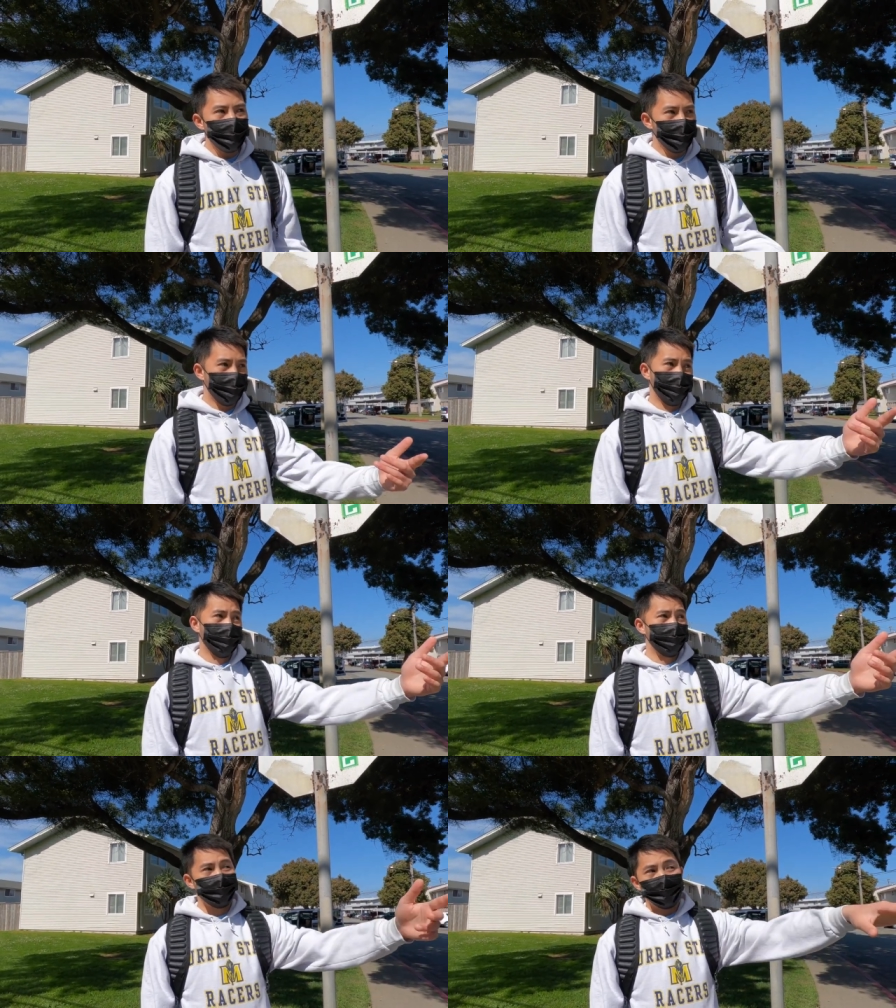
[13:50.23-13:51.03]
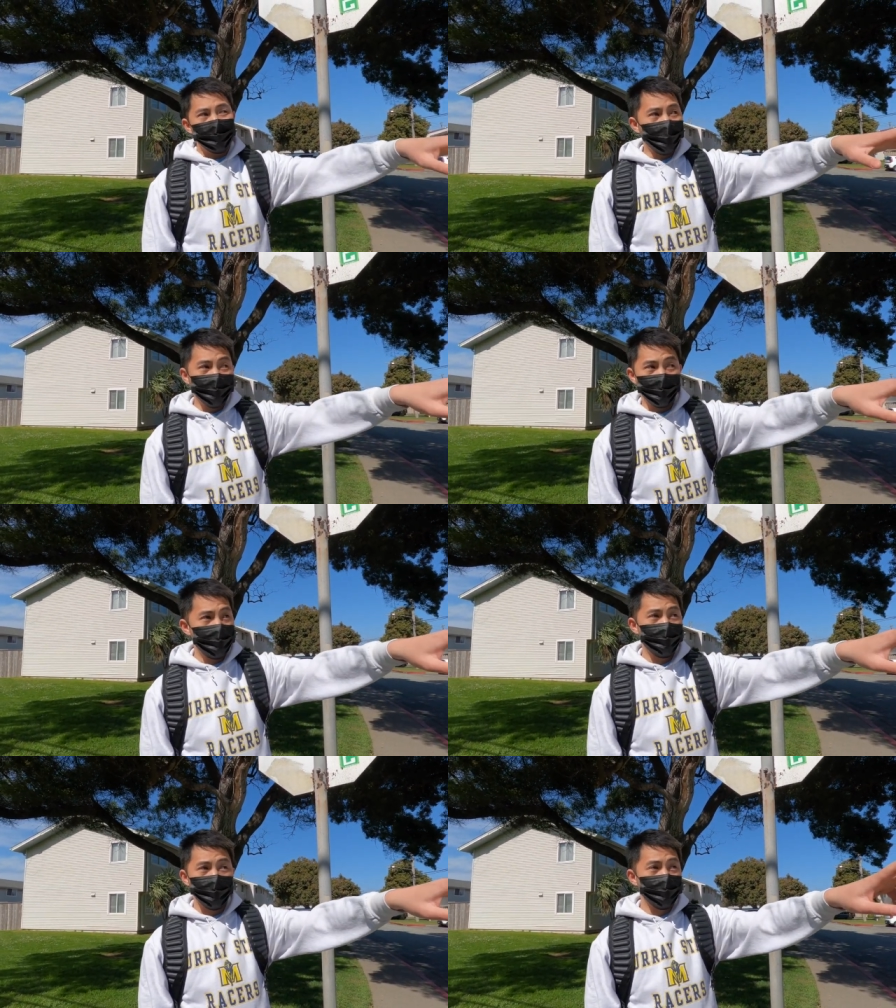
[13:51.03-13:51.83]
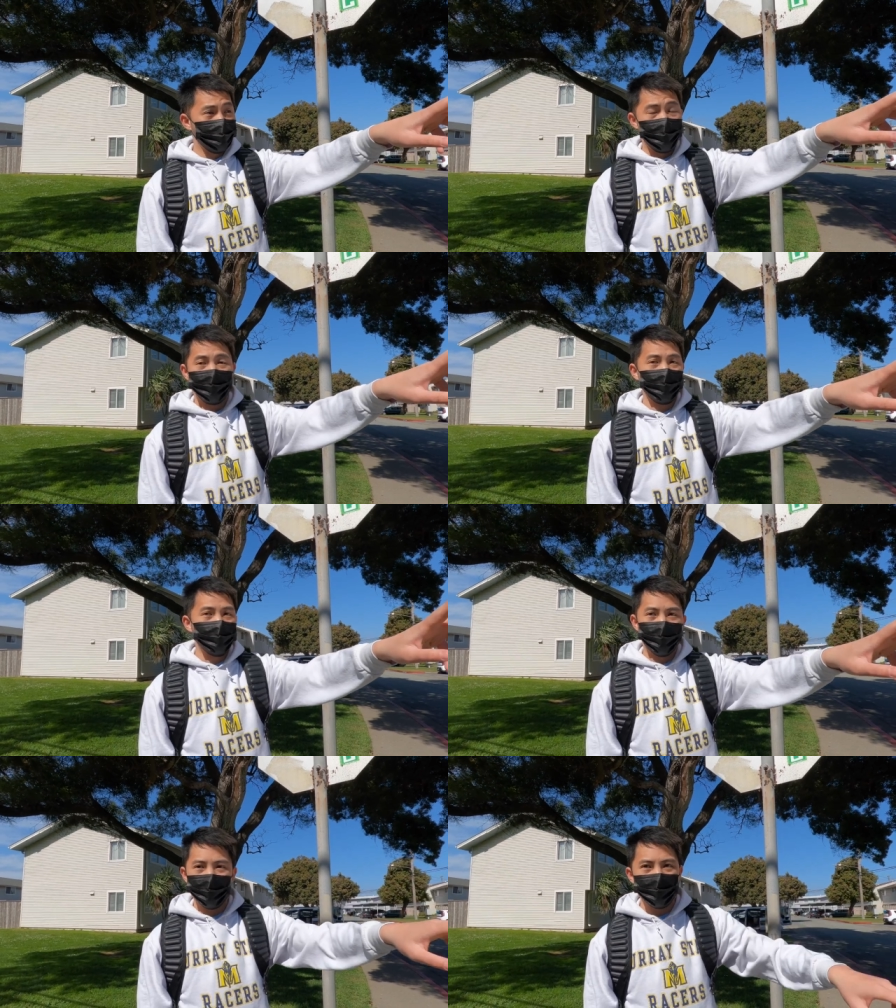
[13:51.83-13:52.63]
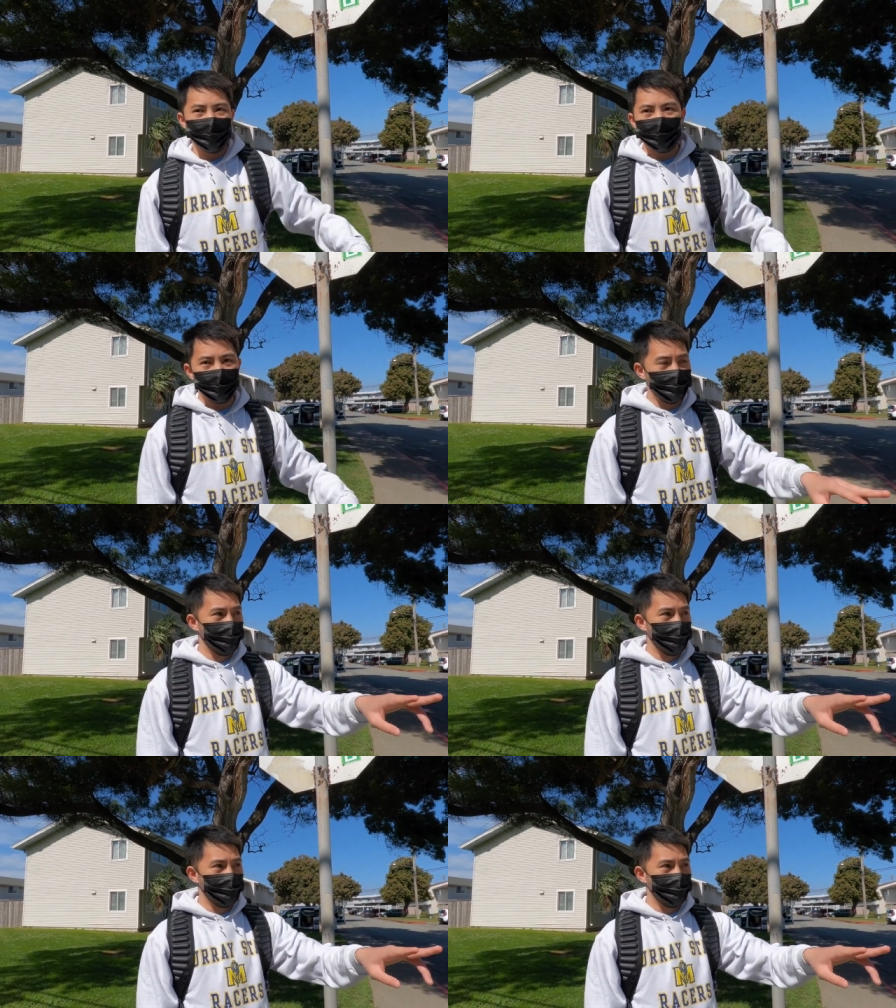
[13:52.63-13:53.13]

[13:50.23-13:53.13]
Uh, tons of people utilize these fields for